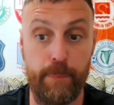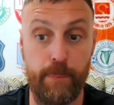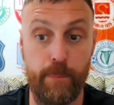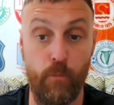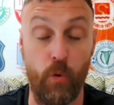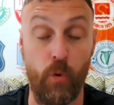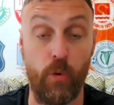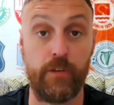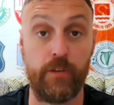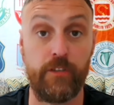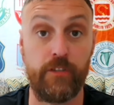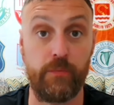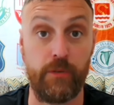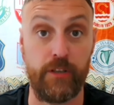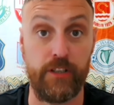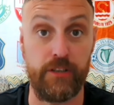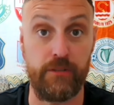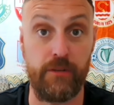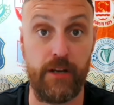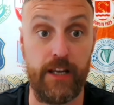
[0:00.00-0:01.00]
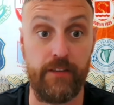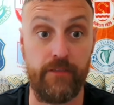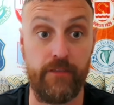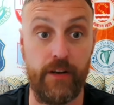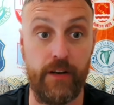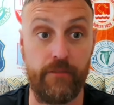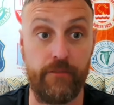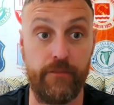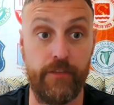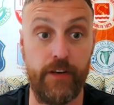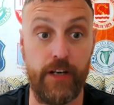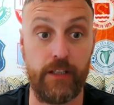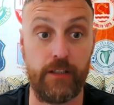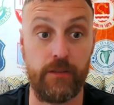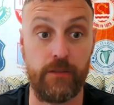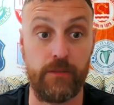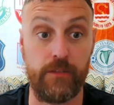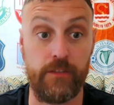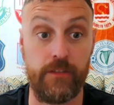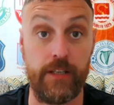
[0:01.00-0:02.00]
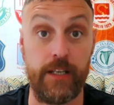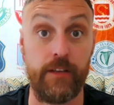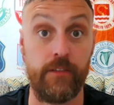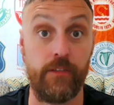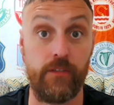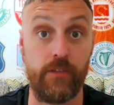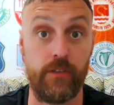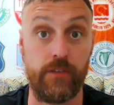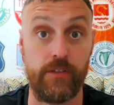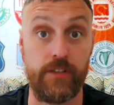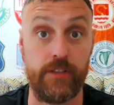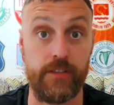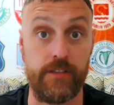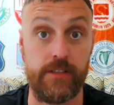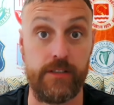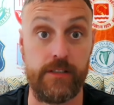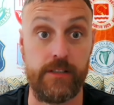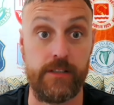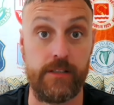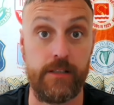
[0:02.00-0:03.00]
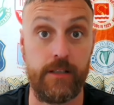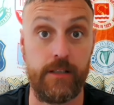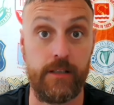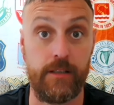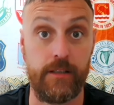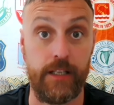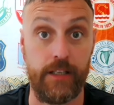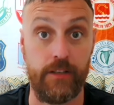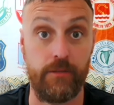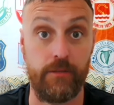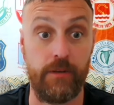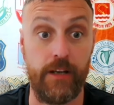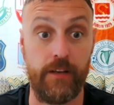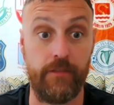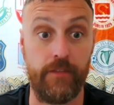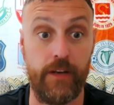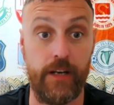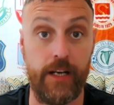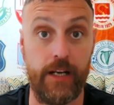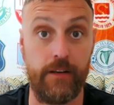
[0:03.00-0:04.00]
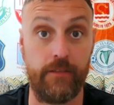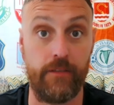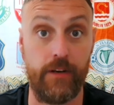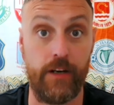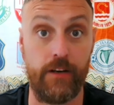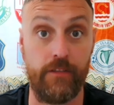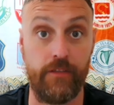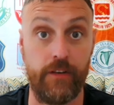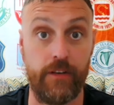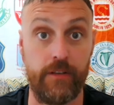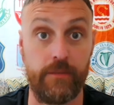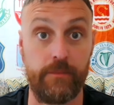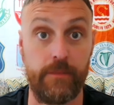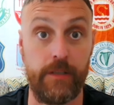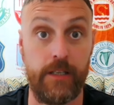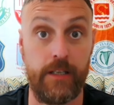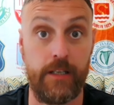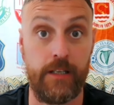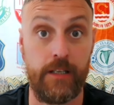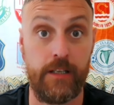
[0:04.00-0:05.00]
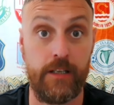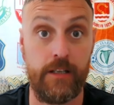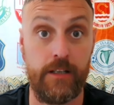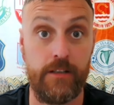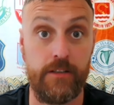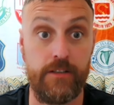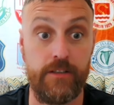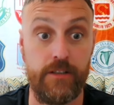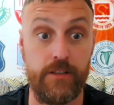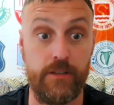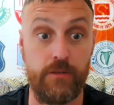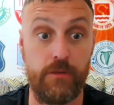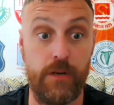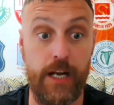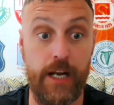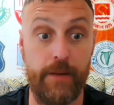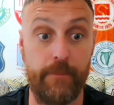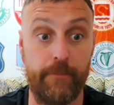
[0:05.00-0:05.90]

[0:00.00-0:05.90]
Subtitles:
worked with UEFA and followed the instructions that UEFA have offered them to